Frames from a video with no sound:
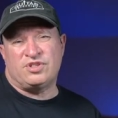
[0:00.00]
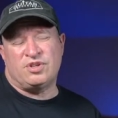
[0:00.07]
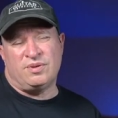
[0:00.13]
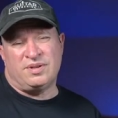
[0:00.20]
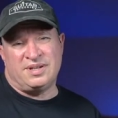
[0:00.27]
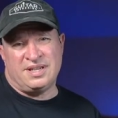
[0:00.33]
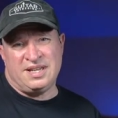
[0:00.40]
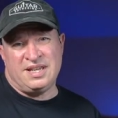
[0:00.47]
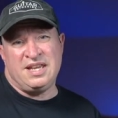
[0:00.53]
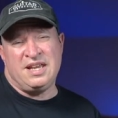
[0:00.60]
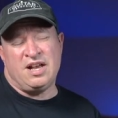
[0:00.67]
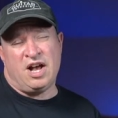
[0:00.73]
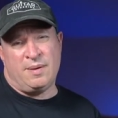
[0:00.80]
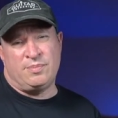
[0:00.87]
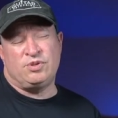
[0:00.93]
So an
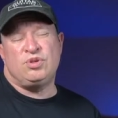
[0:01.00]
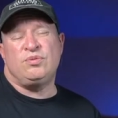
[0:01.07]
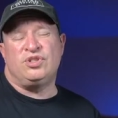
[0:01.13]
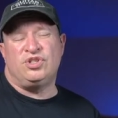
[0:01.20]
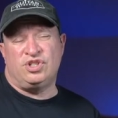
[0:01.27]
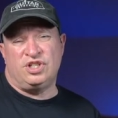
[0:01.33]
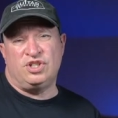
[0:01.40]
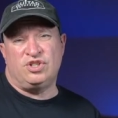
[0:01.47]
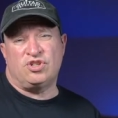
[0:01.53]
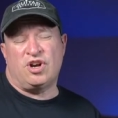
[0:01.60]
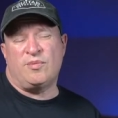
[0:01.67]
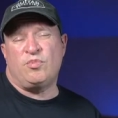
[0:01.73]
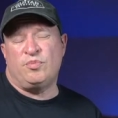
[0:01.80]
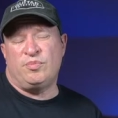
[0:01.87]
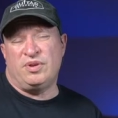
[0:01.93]
E up to a G
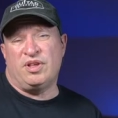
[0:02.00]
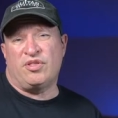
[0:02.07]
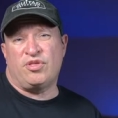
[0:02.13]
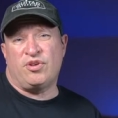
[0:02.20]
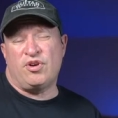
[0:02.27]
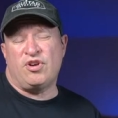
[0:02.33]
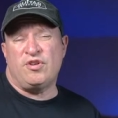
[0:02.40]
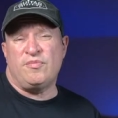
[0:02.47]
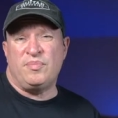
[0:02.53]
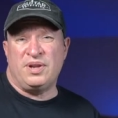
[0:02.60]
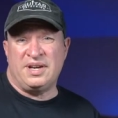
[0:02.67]
sharp would be a third,